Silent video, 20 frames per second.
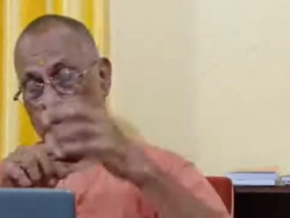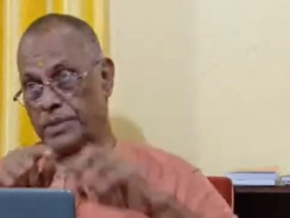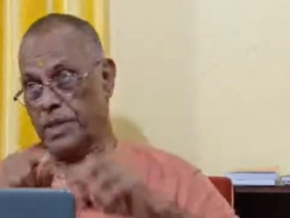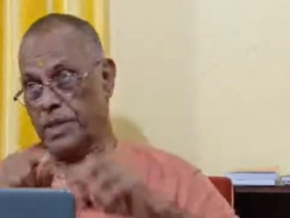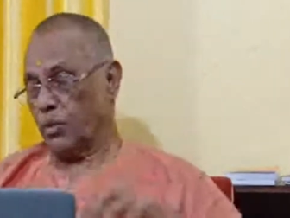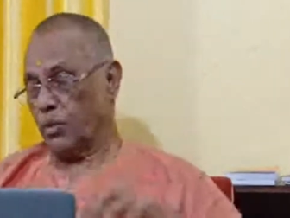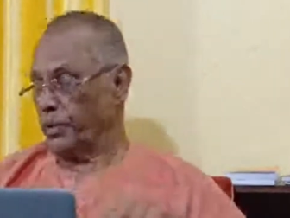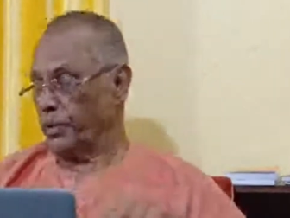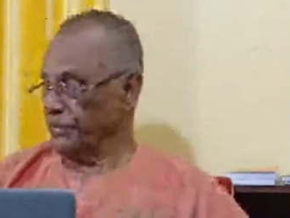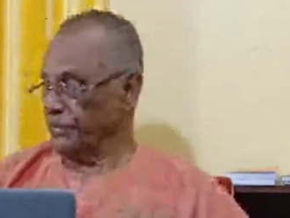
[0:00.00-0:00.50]
So
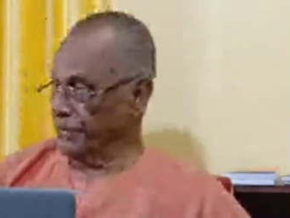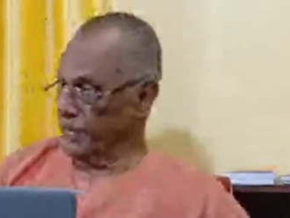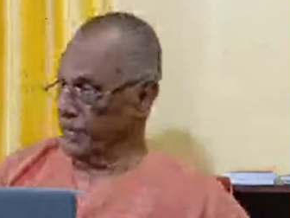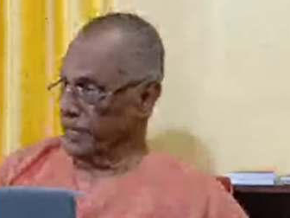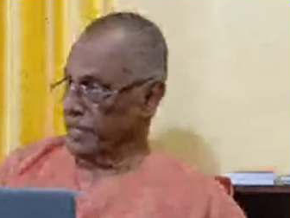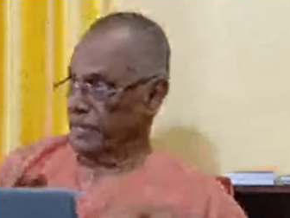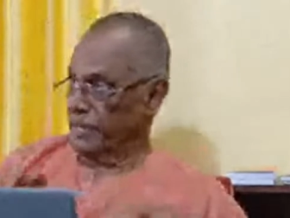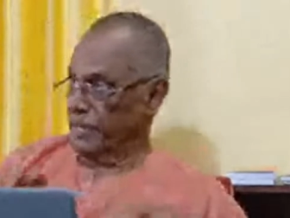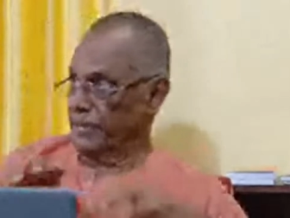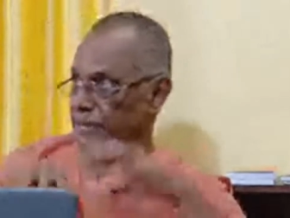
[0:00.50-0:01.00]
now when
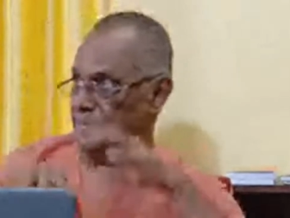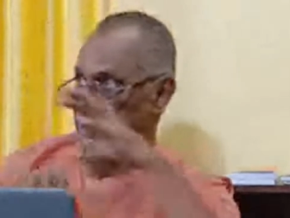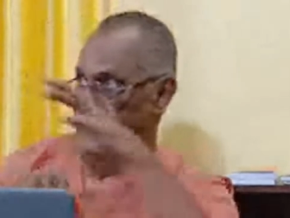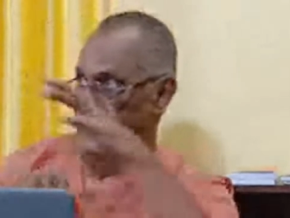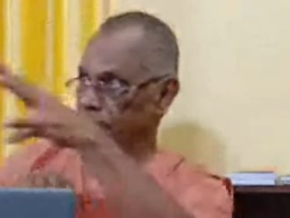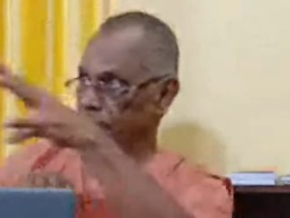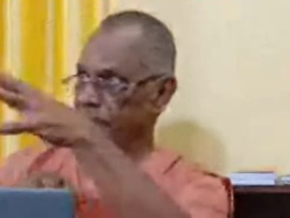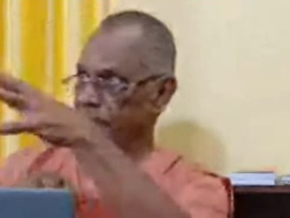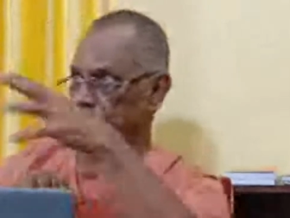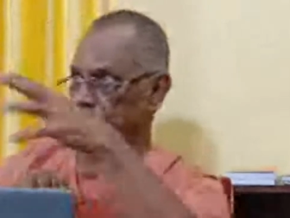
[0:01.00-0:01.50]
we
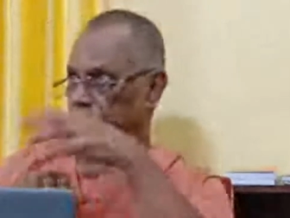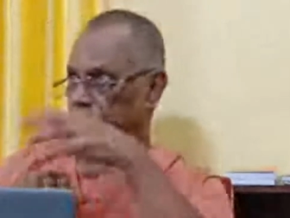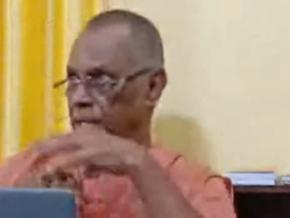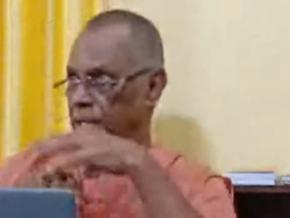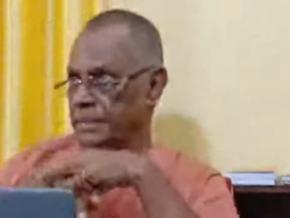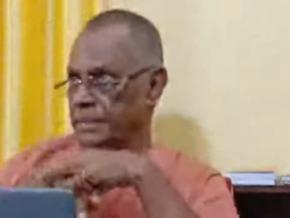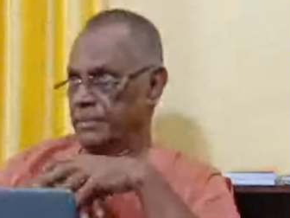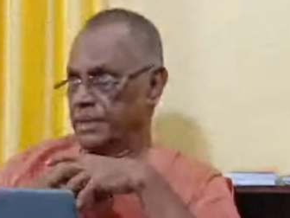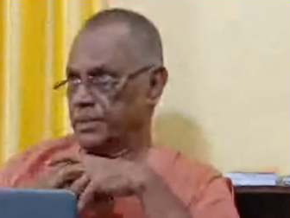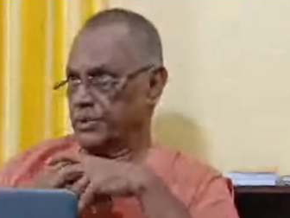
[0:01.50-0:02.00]
read the
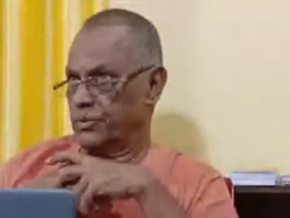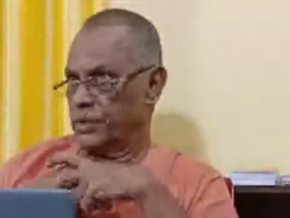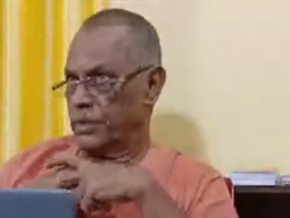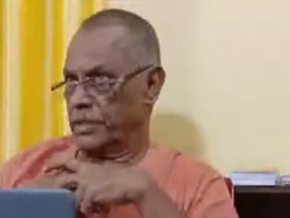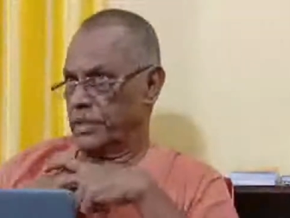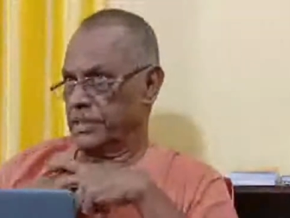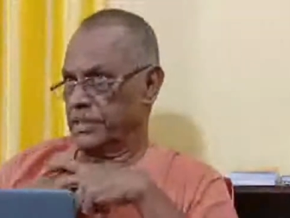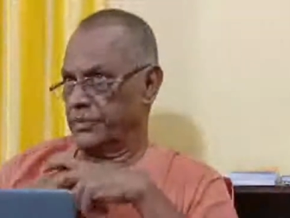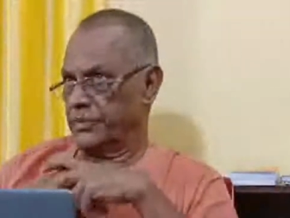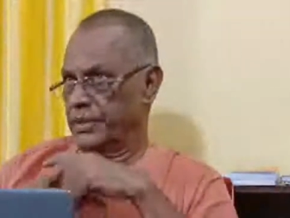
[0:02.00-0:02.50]
Mahatma's
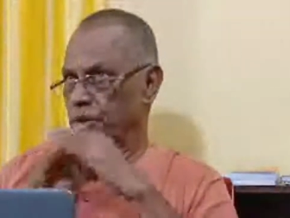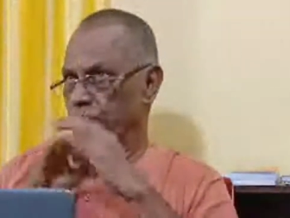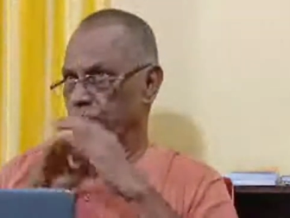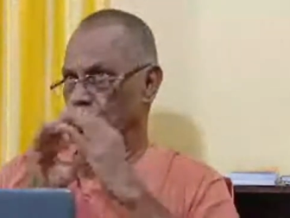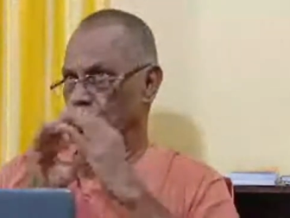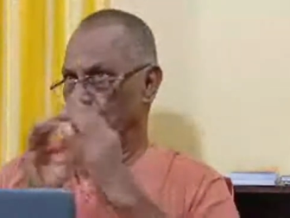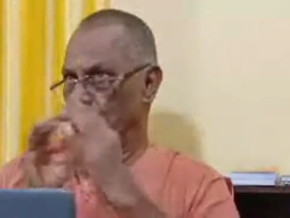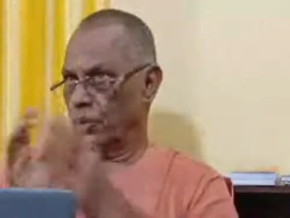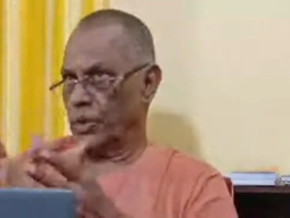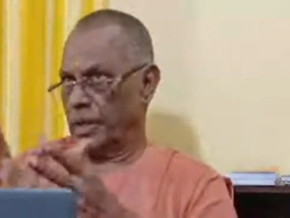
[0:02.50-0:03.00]
words, when you
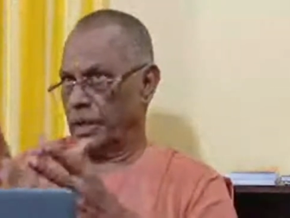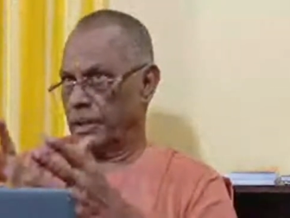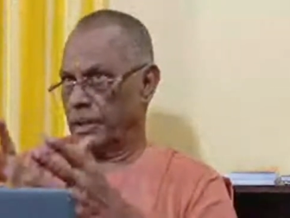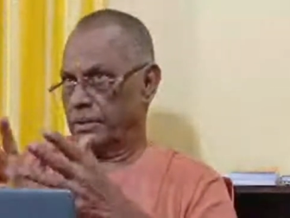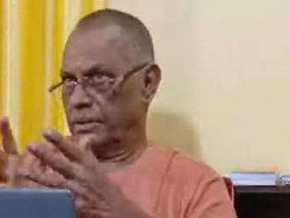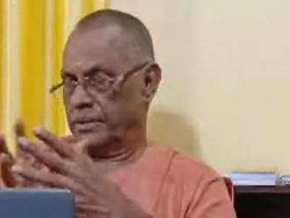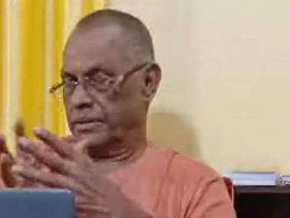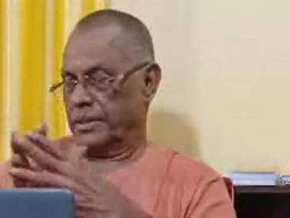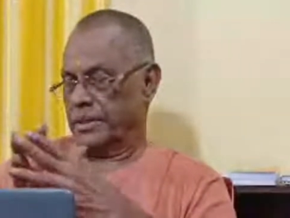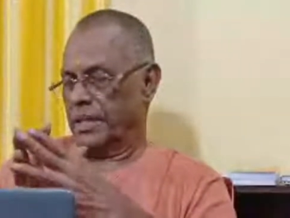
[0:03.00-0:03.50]
go
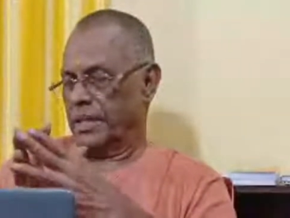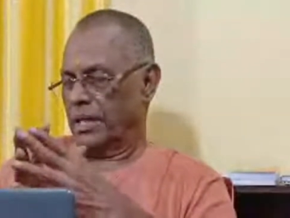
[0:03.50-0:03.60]
to